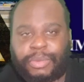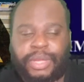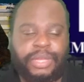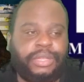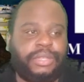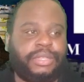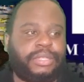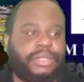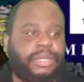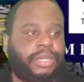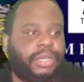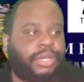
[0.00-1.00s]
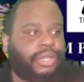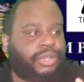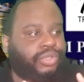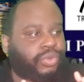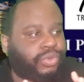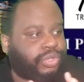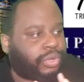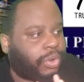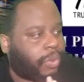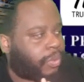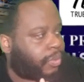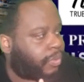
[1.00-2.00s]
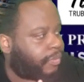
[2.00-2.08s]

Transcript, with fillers: make you just, you know,